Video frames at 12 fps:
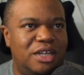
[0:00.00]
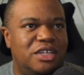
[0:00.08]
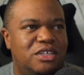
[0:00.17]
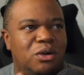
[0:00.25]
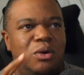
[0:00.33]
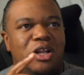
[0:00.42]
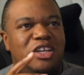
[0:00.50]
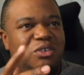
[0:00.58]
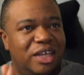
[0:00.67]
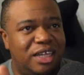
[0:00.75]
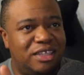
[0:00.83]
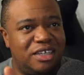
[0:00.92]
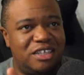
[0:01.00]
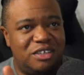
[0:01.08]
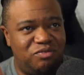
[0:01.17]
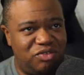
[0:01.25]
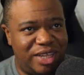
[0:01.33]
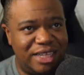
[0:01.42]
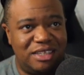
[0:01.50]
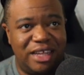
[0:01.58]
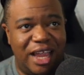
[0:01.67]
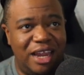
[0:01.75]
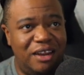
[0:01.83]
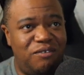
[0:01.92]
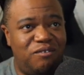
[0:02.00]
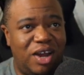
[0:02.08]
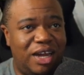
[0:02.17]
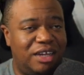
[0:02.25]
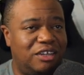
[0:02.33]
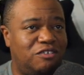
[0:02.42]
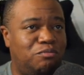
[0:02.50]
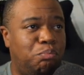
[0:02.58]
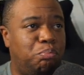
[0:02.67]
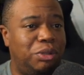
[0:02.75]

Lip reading: So you look at this, that's 85